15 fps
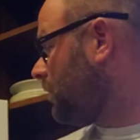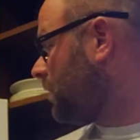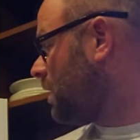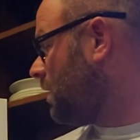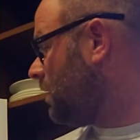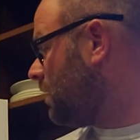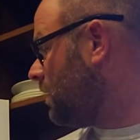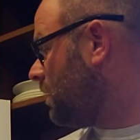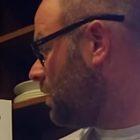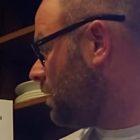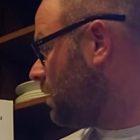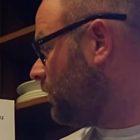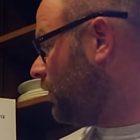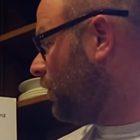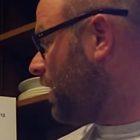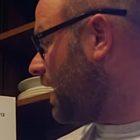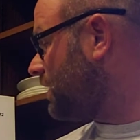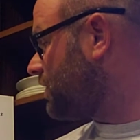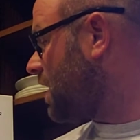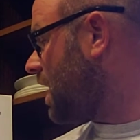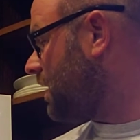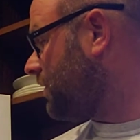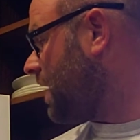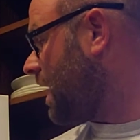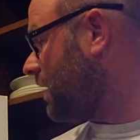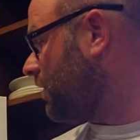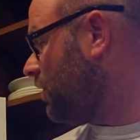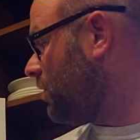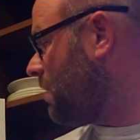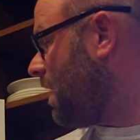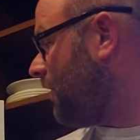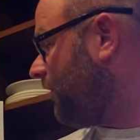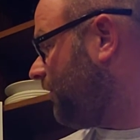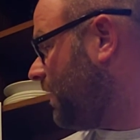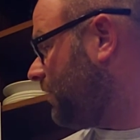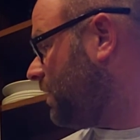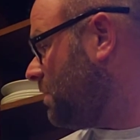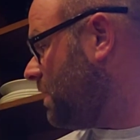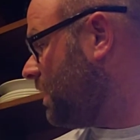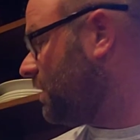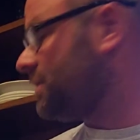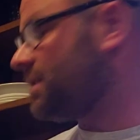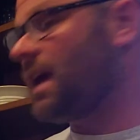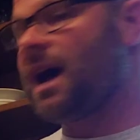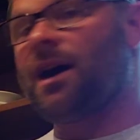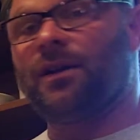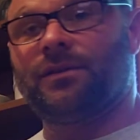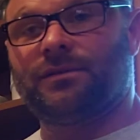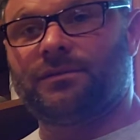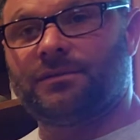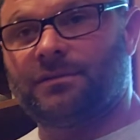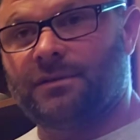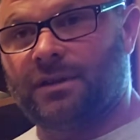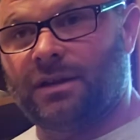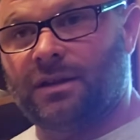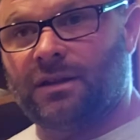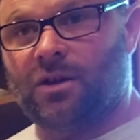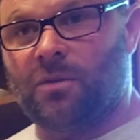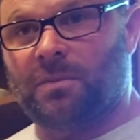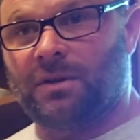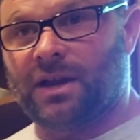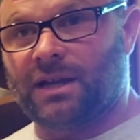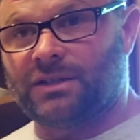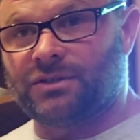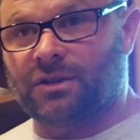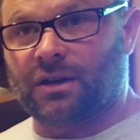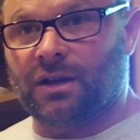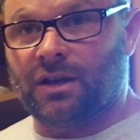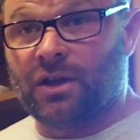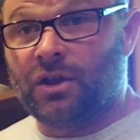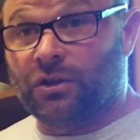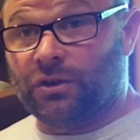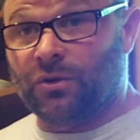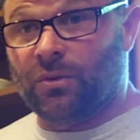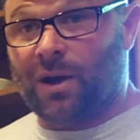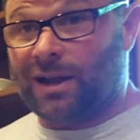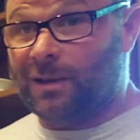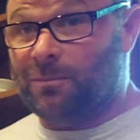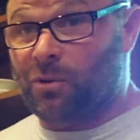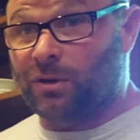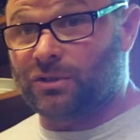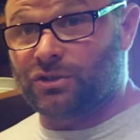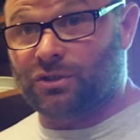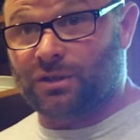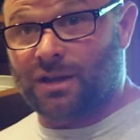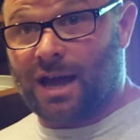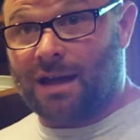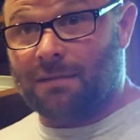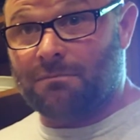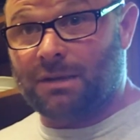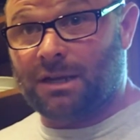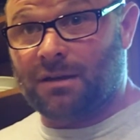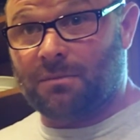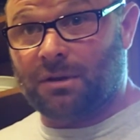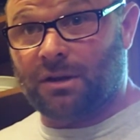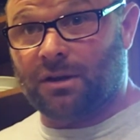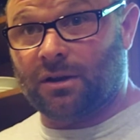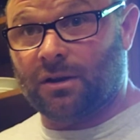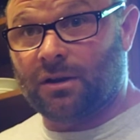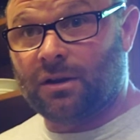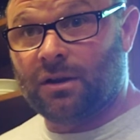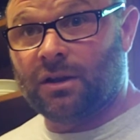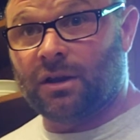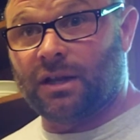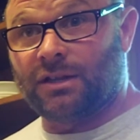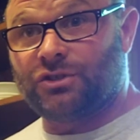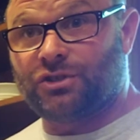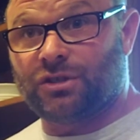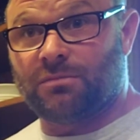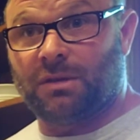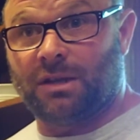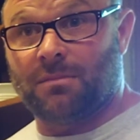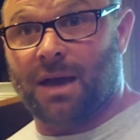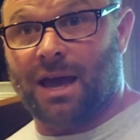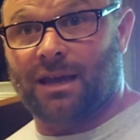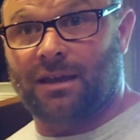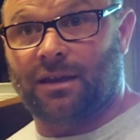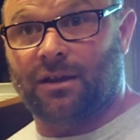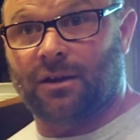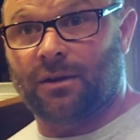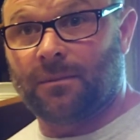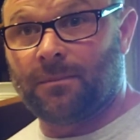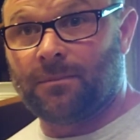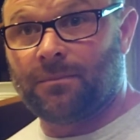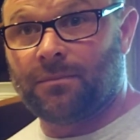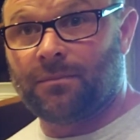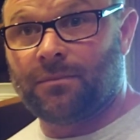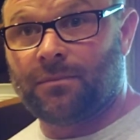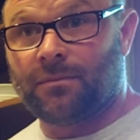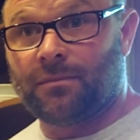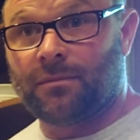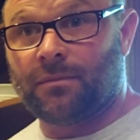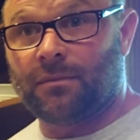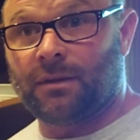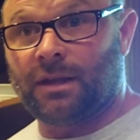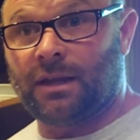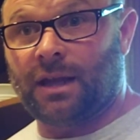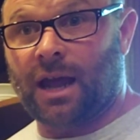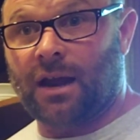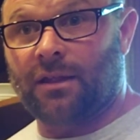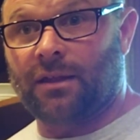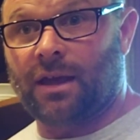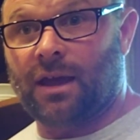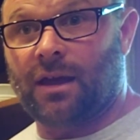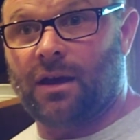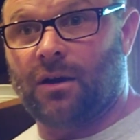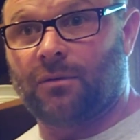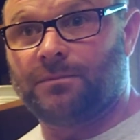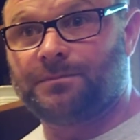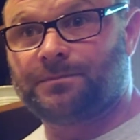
If you catch contact and you're about 50 meters out into the open danger area, your rally point should not be up here, it should be back here, getting out of the AO.